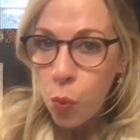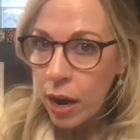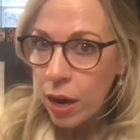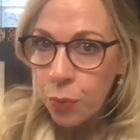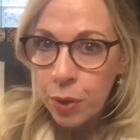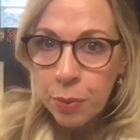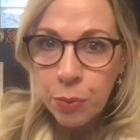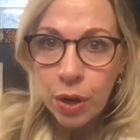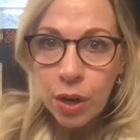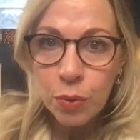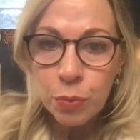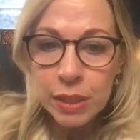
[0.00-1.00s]
where we
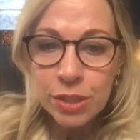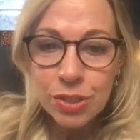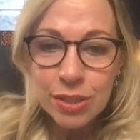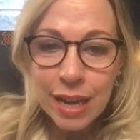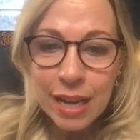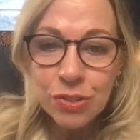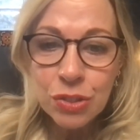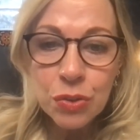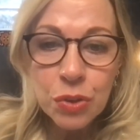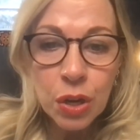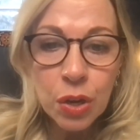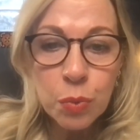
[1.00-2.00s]
were, which, as
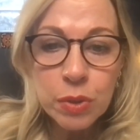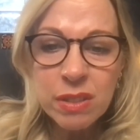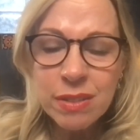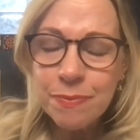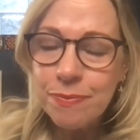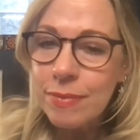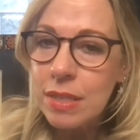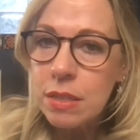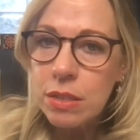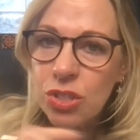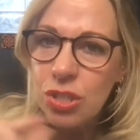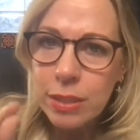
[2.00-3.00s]
you know, was
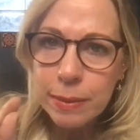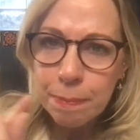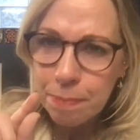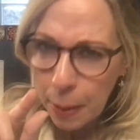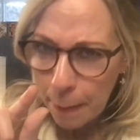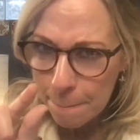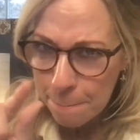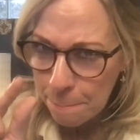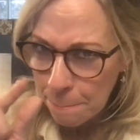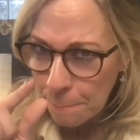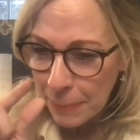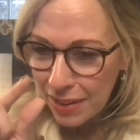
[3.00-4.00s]
just a
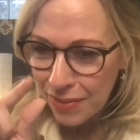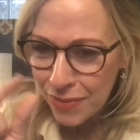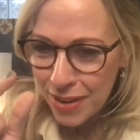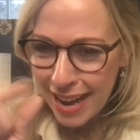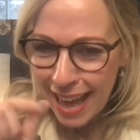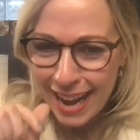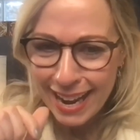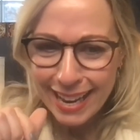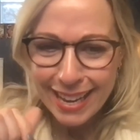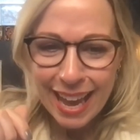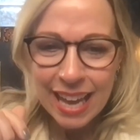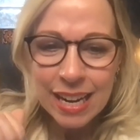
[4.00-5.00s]
bit
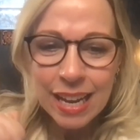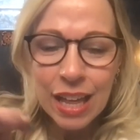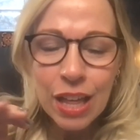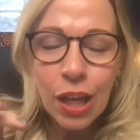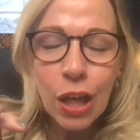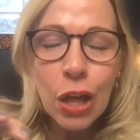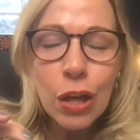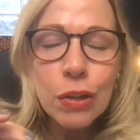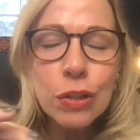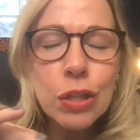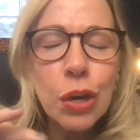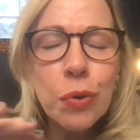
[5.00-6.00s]
frenetic and
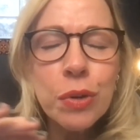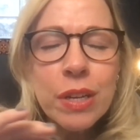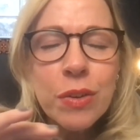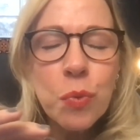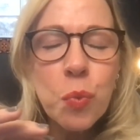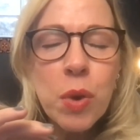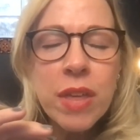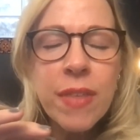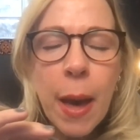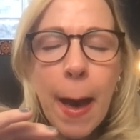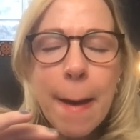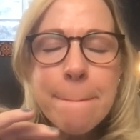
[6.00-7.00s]
loaded
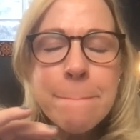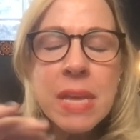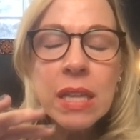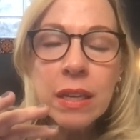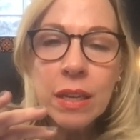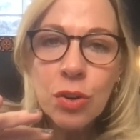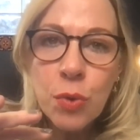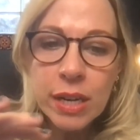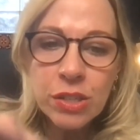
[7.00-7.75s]
with a million